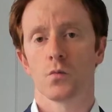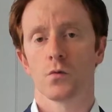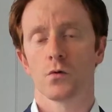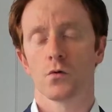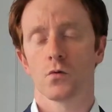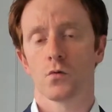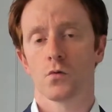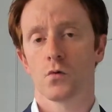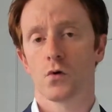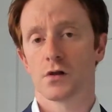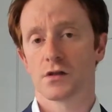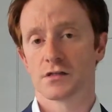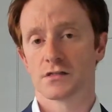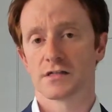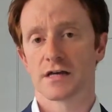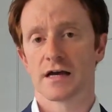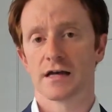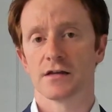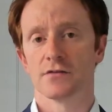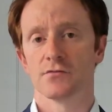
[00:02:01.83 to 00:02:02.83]

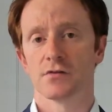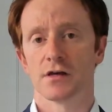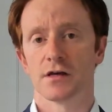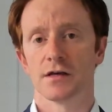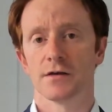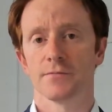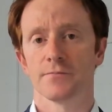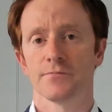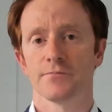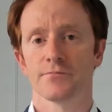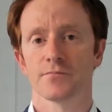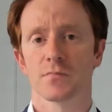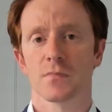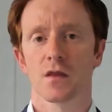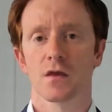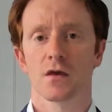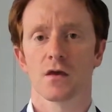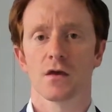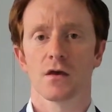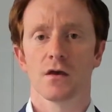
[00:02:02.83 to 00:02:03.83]
qualitatively,
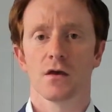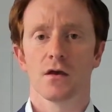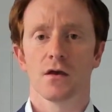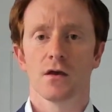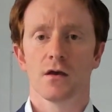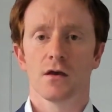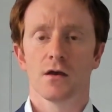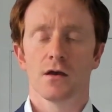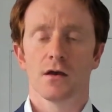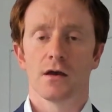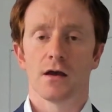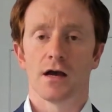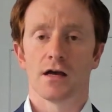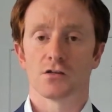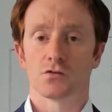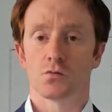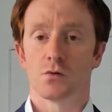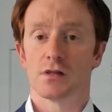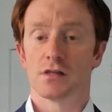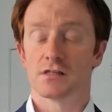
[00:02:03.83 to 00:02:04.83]

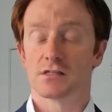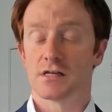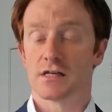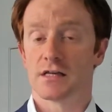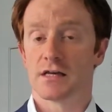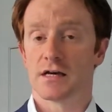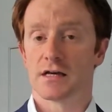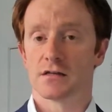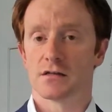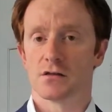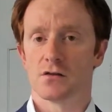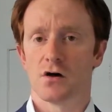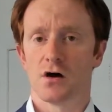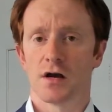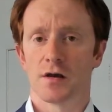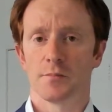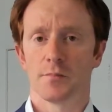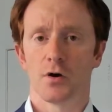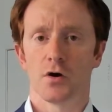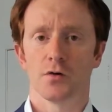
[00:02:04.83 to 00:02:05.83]
as well as any
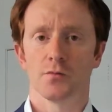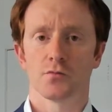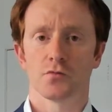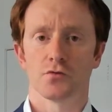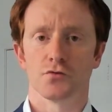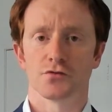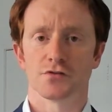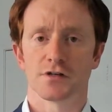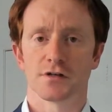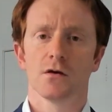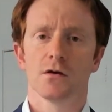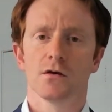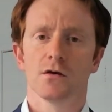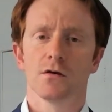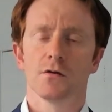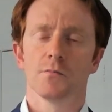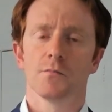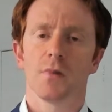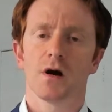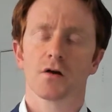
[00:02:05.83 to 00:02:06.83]
underlying bone bruising.
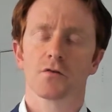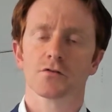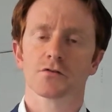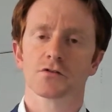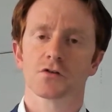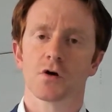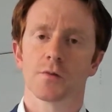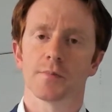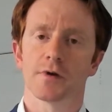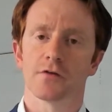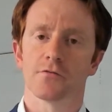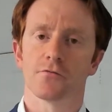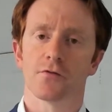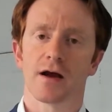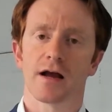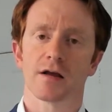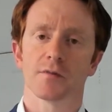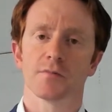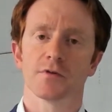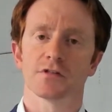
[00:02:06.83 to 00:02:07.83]
Microscopic
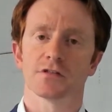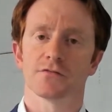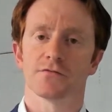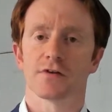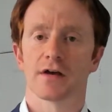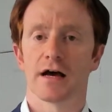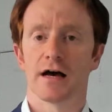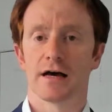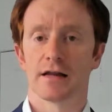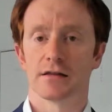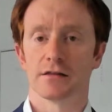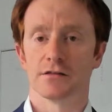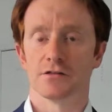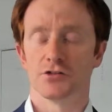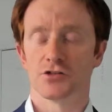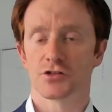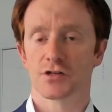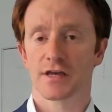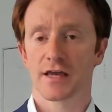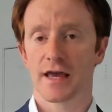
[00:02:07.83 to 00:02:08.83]
fragments of
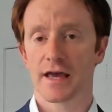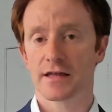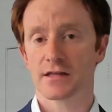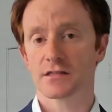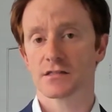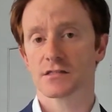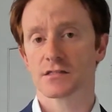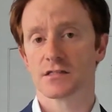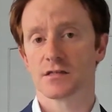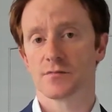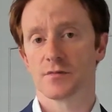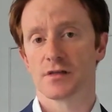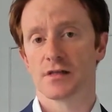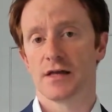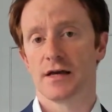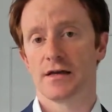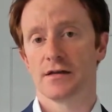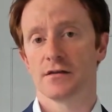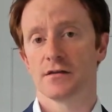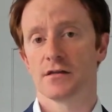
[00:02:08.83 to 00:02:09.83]
cartilage can
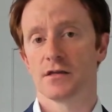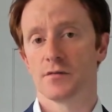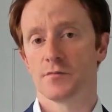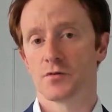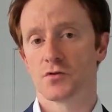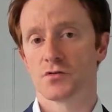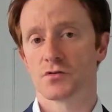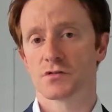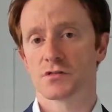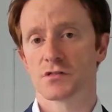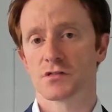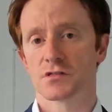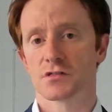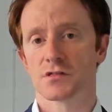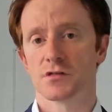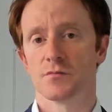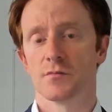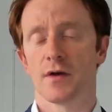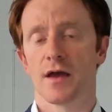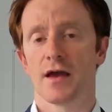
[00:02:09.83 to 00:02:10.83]
stimulate the immune
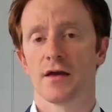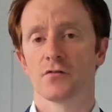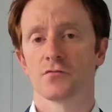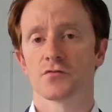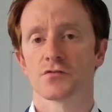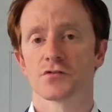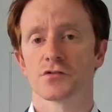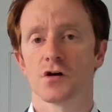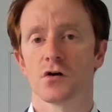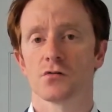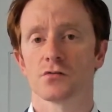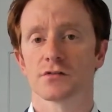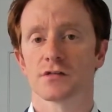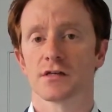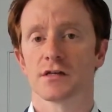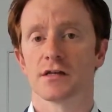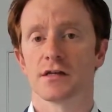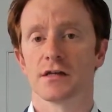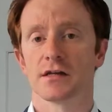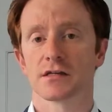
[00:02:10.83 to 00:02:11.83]
system and result
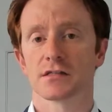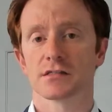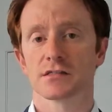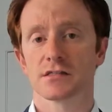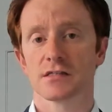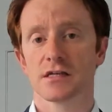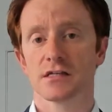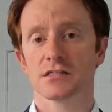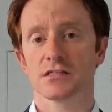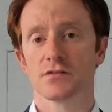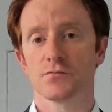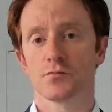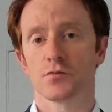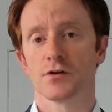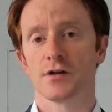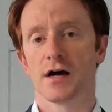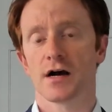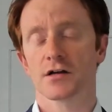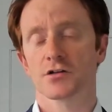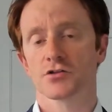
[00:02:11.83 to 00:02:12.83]
in an excessive
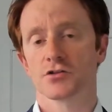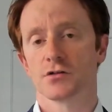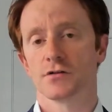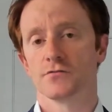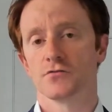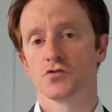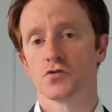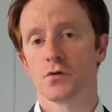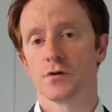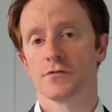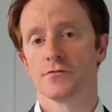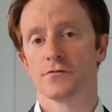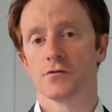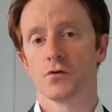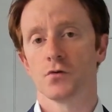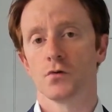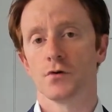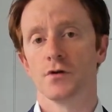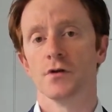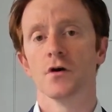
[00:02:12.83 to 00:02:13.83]
production of joint
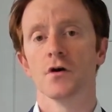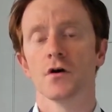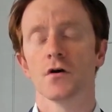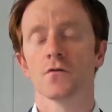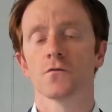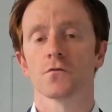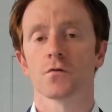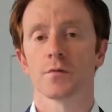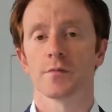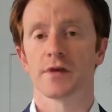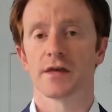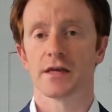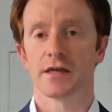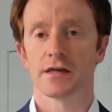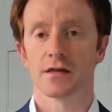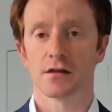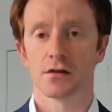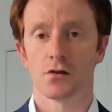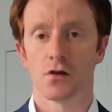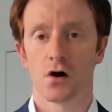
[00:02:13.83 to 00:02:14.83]
fluid from the
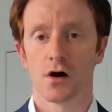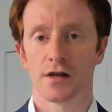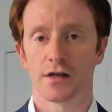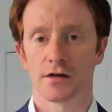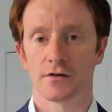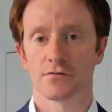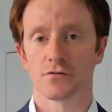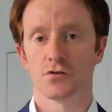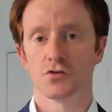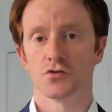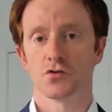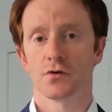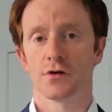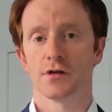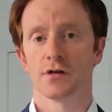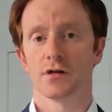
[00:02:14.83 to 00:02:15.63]
inner lining of the joint.